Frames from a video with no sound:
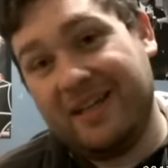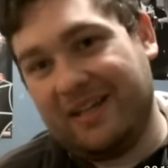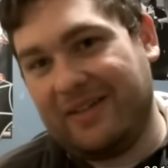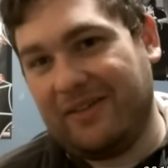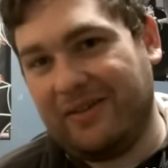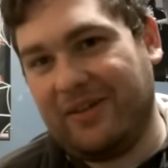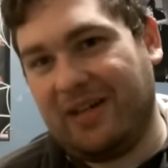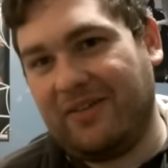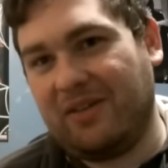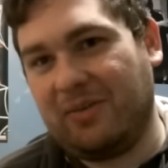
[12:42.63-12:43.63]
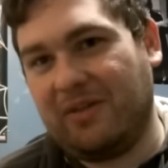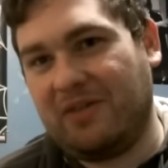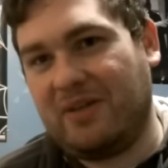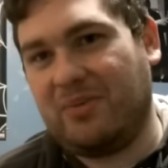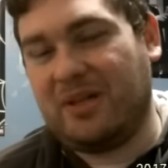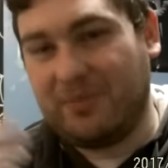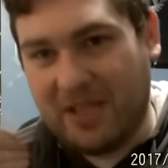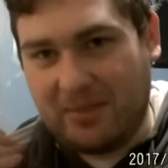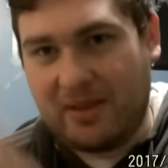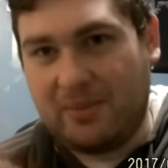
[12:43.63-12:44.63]
and a Toku guy, if you can believe that. But I'm
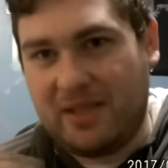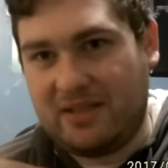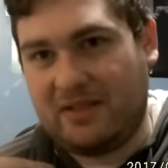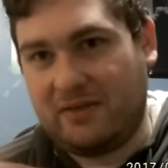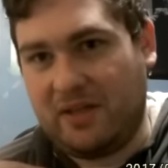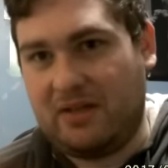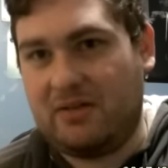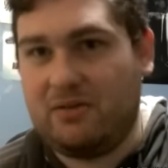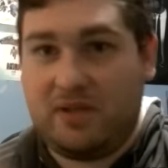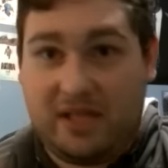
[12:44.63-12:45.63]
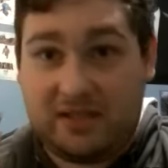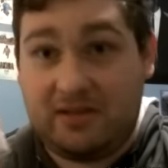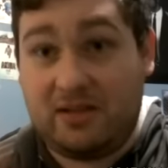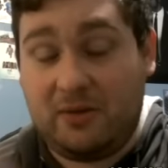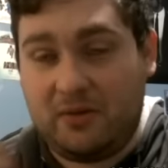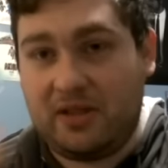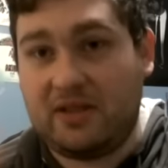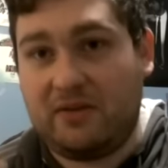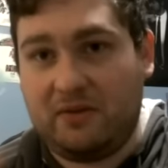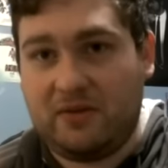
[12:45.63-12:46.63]
keeping the basics for now in case anyone thinks
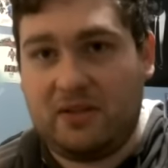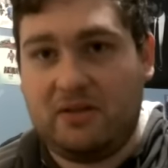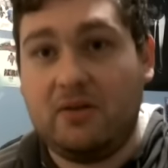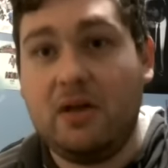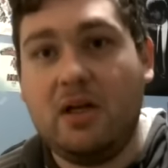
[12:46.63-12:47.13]
I real still.